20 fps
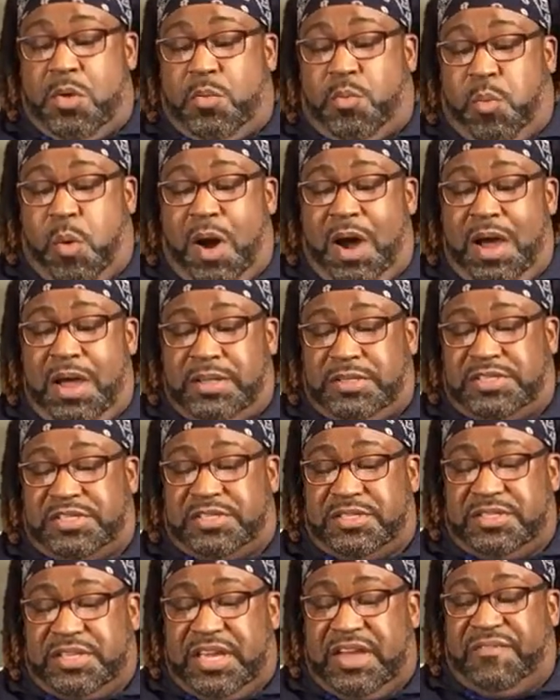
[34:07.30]
Once
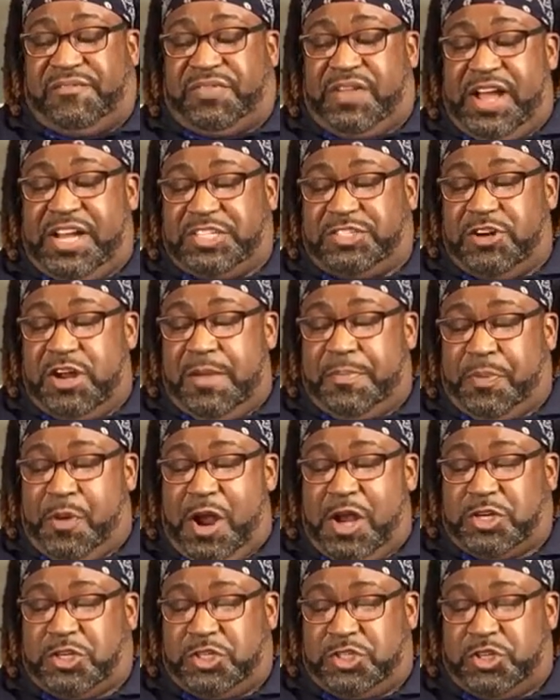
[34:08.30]
the inflationary
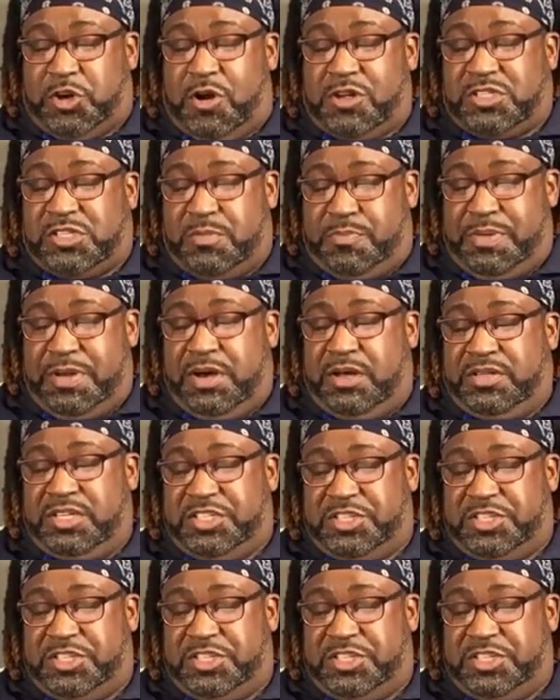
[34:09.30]
pressure starts to build,